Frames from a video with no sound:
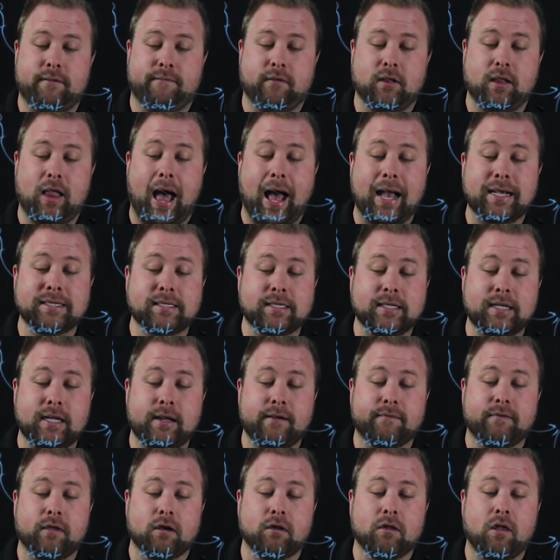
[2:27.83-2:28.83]
the
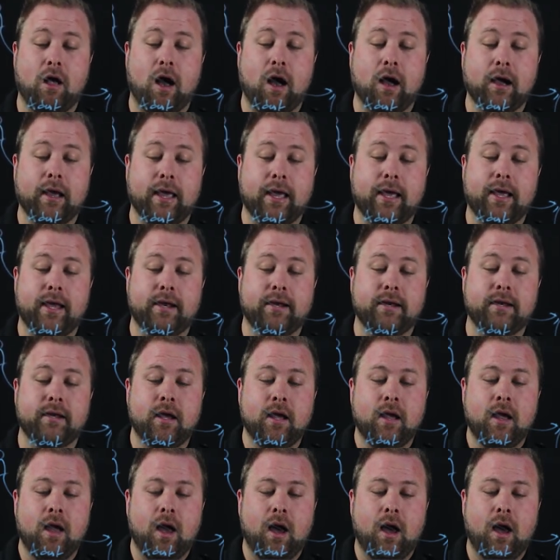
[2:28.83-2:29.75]
velocity of their login.